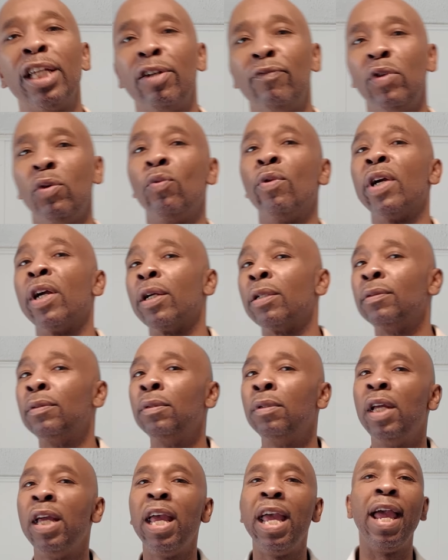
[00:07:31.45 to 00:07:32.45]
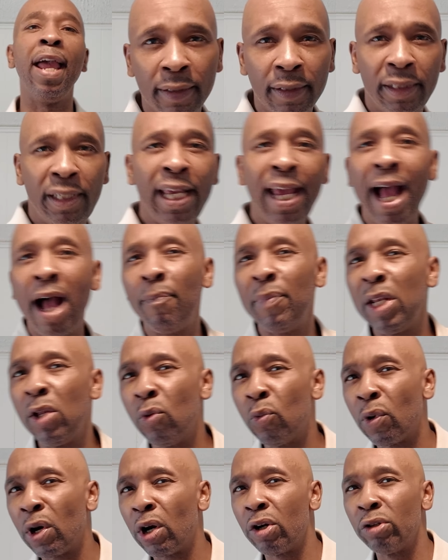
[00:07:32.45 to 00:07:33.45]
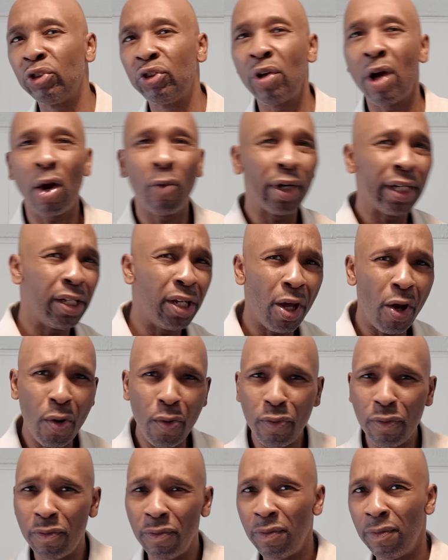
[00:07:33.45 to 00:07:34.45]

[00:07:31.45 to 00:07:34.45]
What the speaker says: everywhere. See how many words you already know?